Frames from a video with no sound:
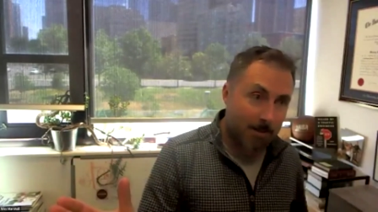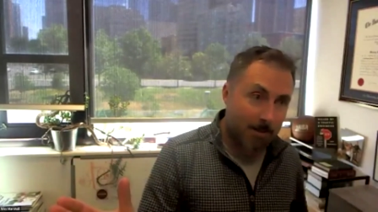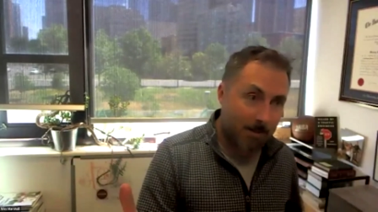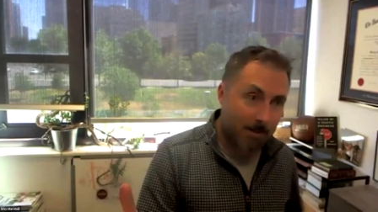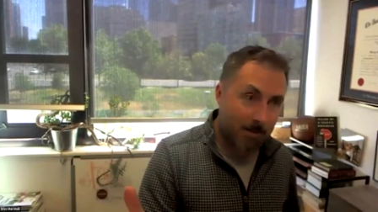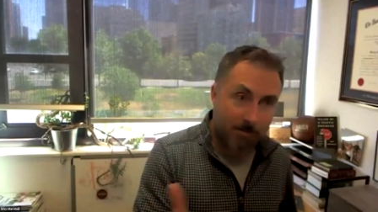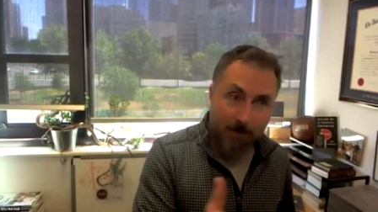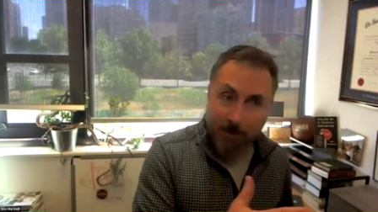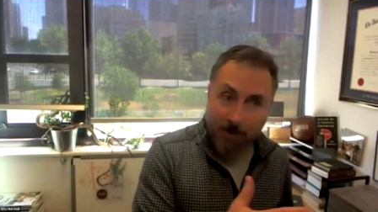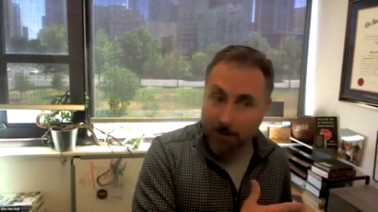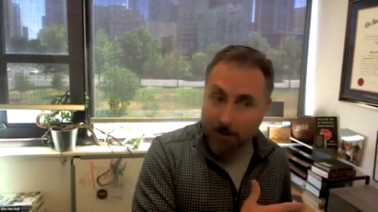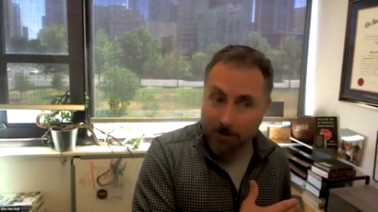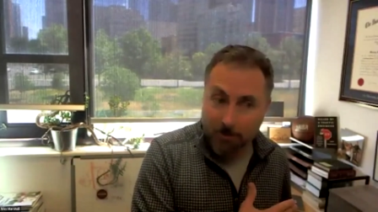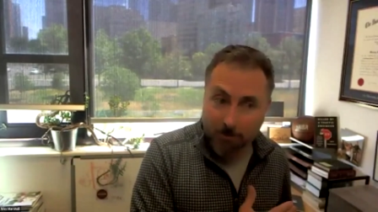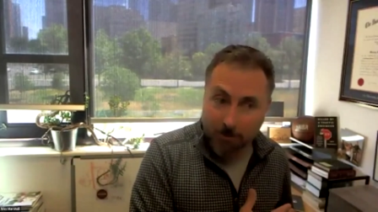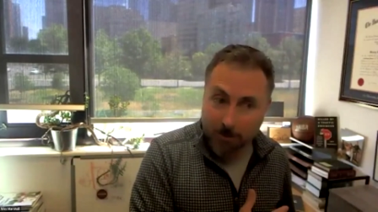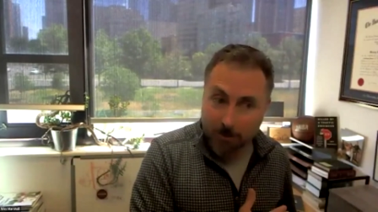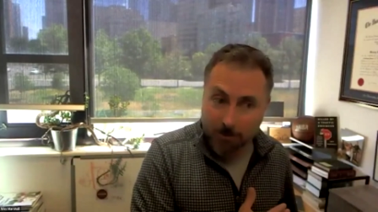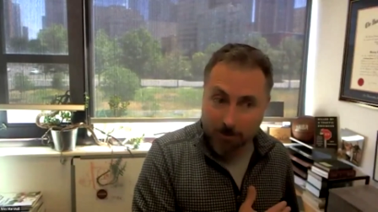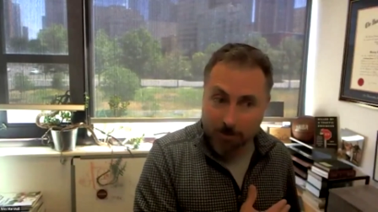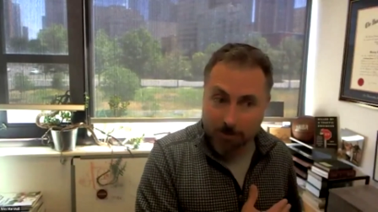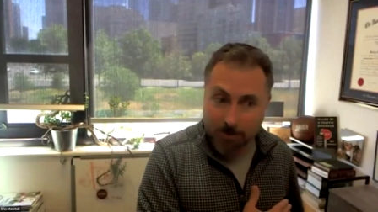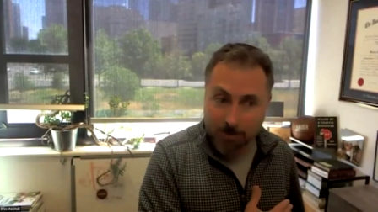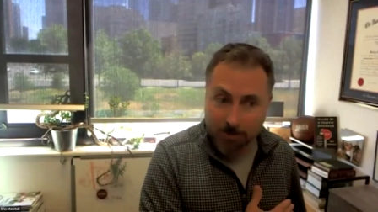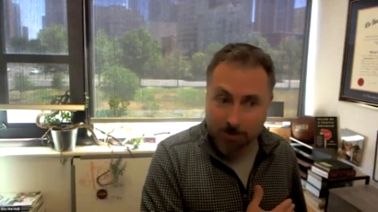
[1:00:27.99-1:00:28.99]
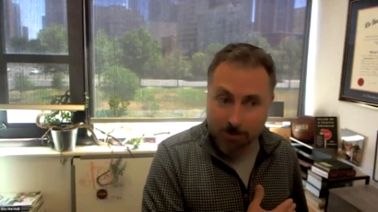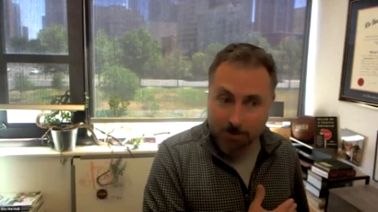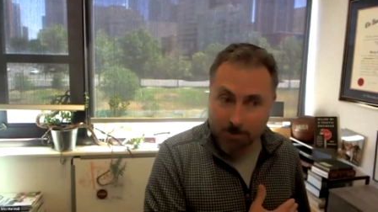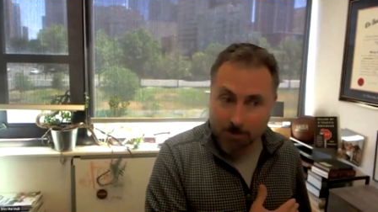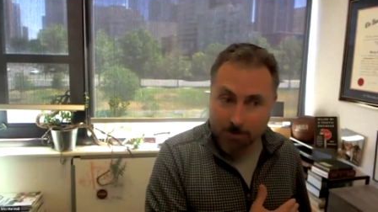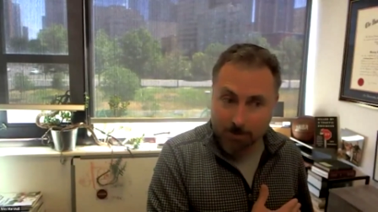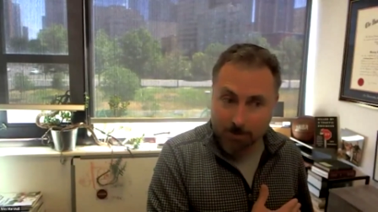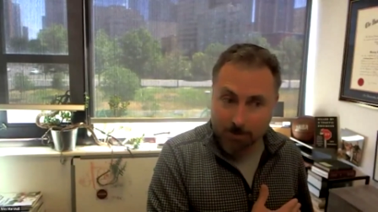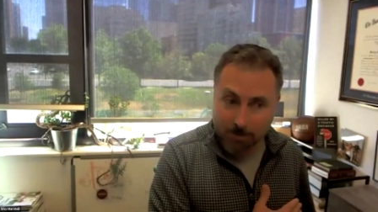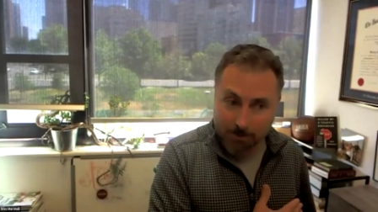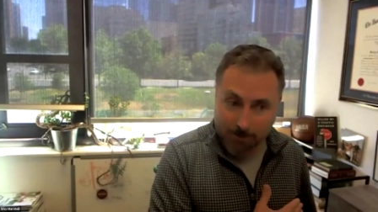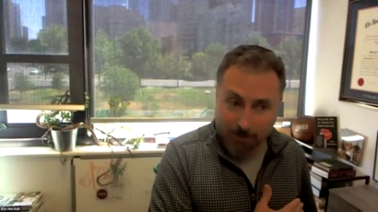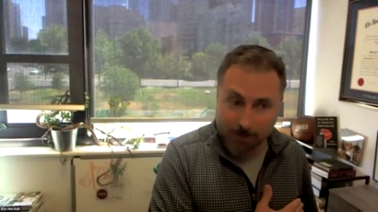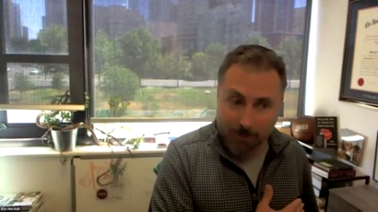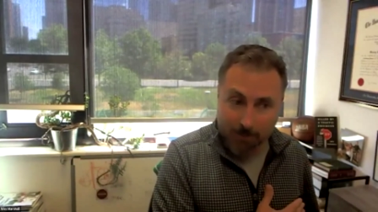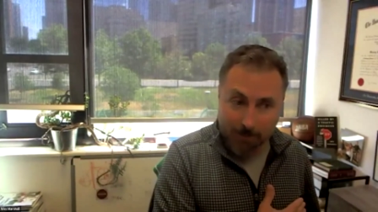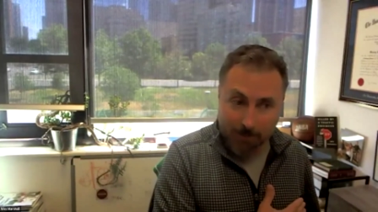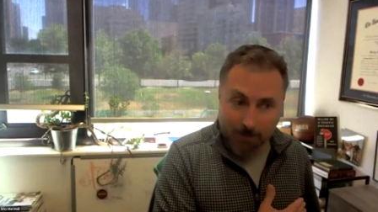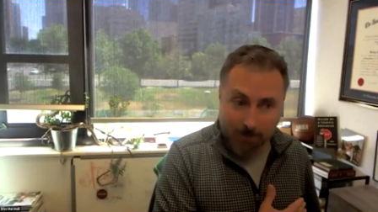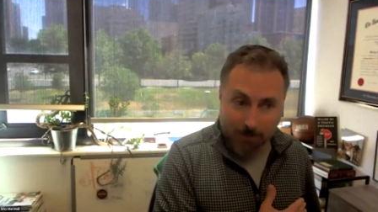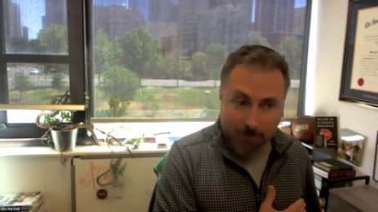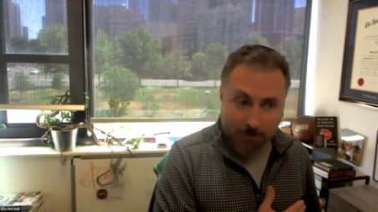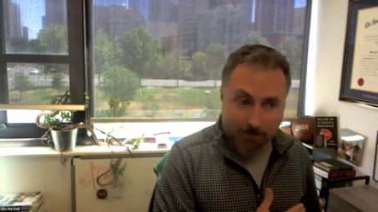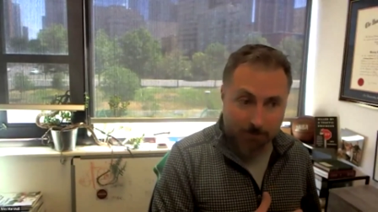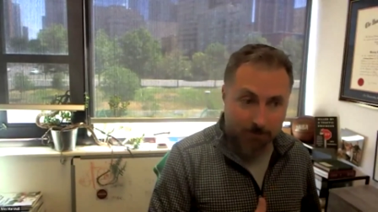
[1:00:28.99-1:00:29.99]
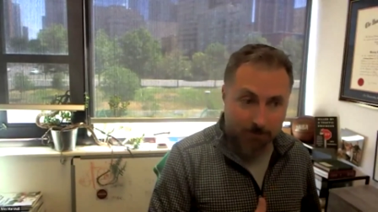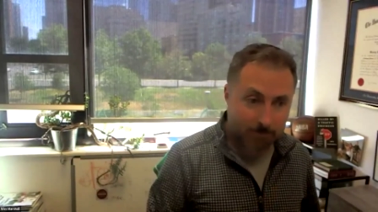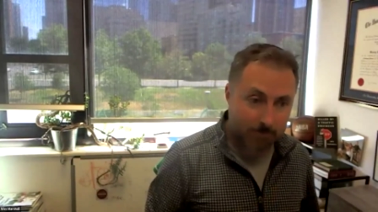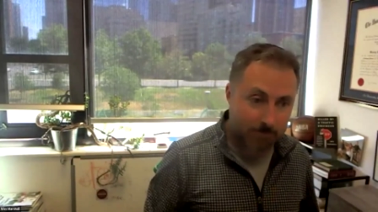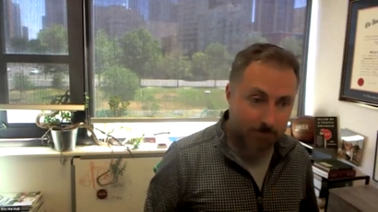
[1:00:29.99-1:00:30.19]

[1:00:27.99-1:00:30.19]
the fire trucks get there.